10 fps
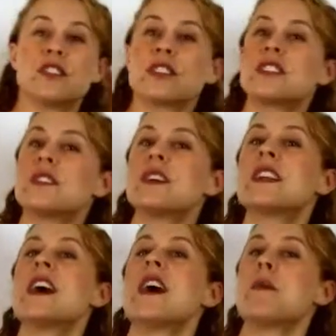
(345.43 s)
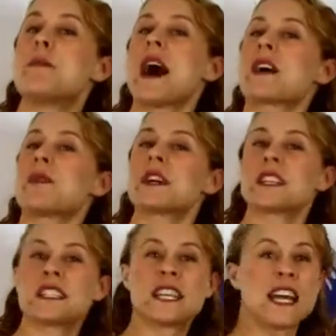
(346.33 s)
You can do it
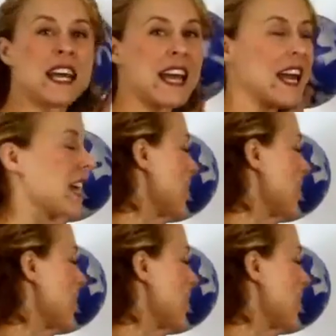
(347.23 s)
backwards, and